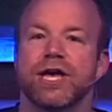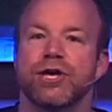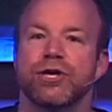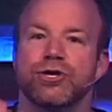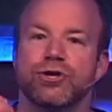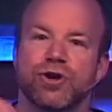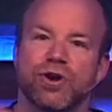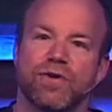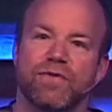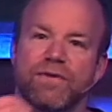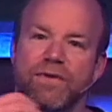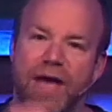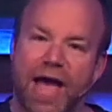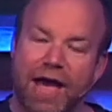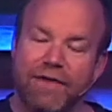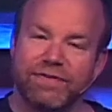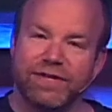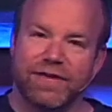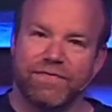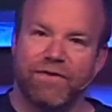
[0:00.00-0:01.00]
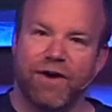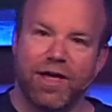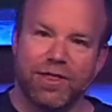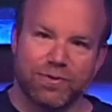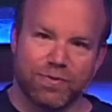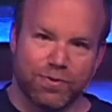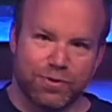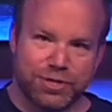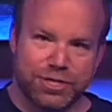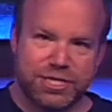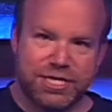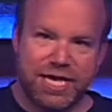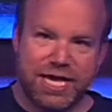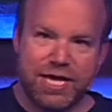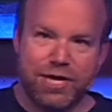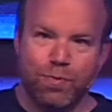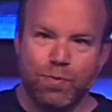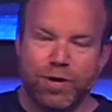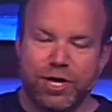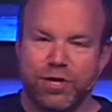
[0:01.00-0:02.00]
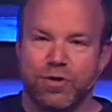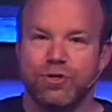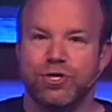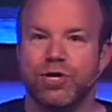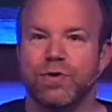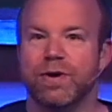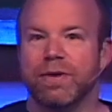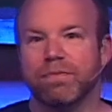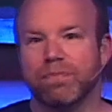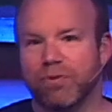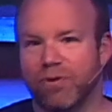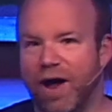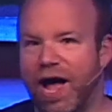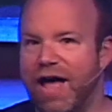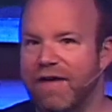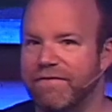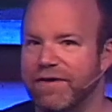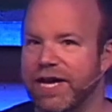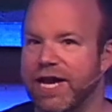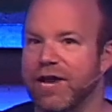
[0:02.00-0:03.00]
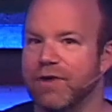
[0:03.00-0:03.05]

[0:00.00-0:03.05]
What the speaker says: your Heavenly Father will see what you do in private